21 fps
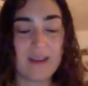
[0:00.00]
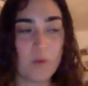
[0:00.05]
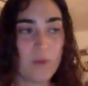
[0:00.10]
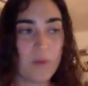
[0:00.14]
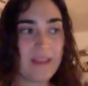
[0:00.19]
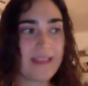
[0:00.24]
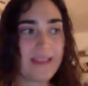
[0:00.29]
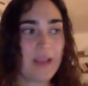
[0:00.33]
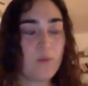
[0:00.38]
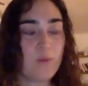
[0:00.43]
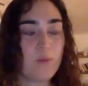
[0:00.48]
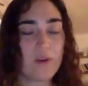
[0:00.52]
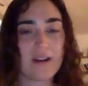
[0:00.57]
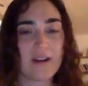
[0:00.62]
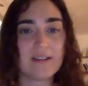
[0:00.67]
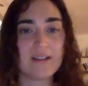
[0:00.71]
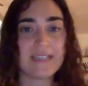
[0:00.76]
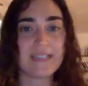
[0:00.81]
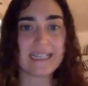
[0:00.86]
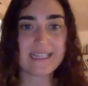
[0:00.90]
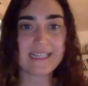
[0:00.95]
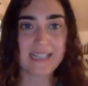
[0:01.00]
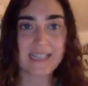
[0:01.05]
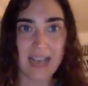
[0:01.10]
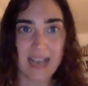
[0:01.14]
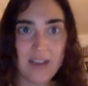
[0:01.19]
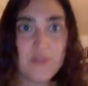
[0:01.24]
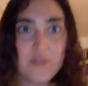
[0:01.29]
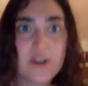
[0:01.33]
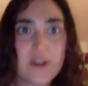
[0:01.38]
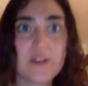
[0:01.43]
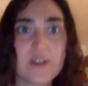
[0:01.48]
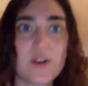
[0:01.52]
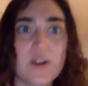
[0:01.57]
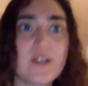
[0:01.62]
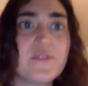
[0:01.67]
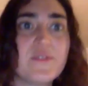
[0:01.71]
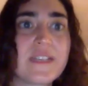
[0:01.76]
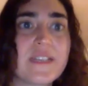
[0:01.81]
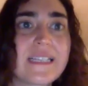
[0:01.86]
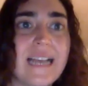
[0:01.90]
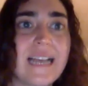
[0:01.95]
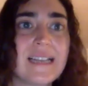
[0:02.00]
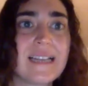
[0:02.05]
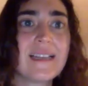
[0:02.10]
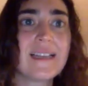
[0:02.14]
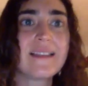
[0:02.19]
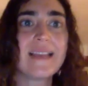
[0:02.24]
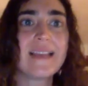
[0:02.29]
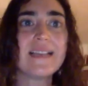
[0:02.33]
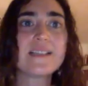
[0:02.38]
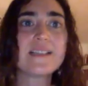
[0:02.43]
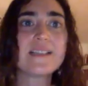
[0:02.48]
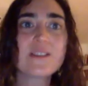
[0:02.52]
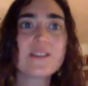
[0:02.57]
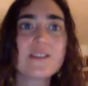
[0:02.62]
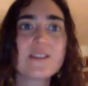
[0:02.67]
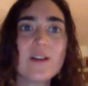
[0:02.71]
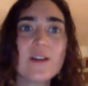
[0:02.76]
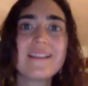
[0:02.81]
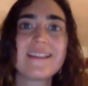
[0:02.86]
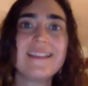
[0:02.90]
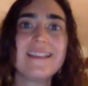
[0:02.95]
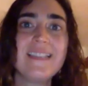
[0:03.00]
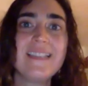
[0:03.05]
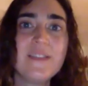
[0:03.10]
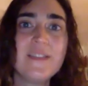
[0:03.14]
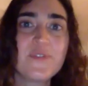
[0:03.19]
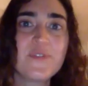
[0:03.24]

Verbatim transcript: when they were discovered, all of a sudden they saw that the